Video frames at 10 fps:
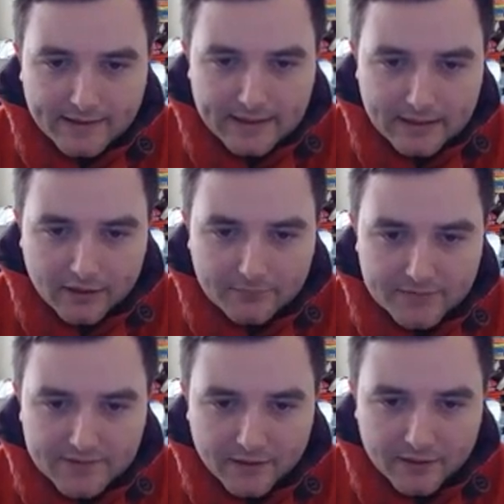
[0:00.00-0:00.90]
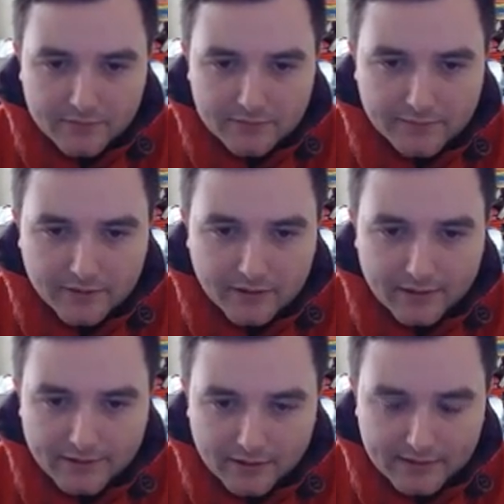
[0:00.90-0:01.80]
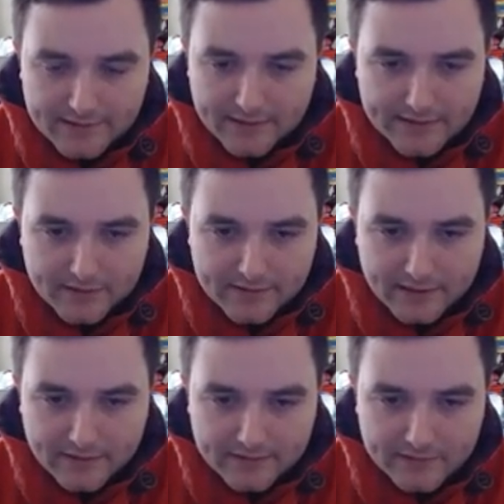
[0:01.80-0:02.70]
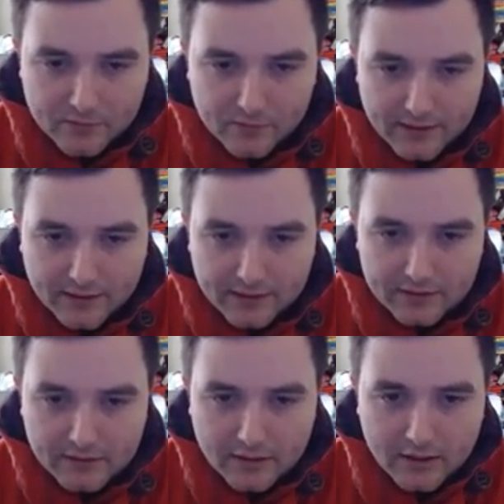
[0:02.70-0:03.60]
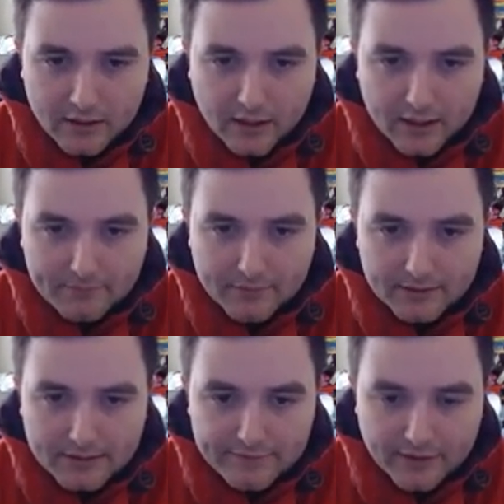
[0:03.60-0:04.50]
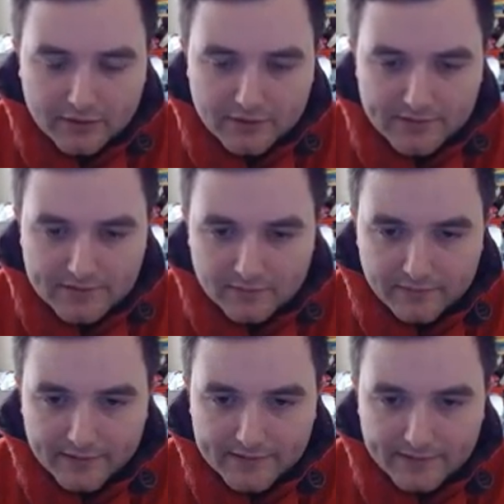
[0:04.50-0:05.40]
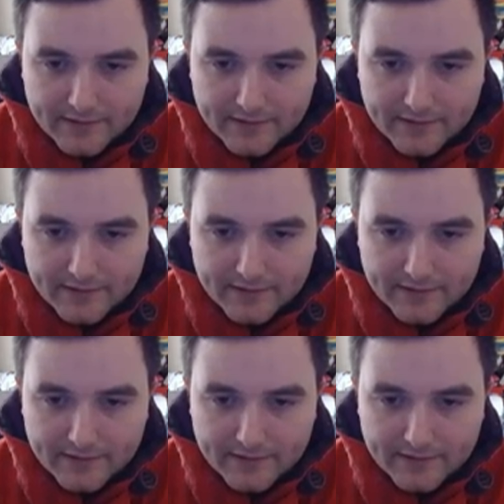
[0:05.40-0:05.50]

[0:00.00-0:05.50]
he comes over, I don't know, let's say he starts hitting this queen, I believe I can just do this.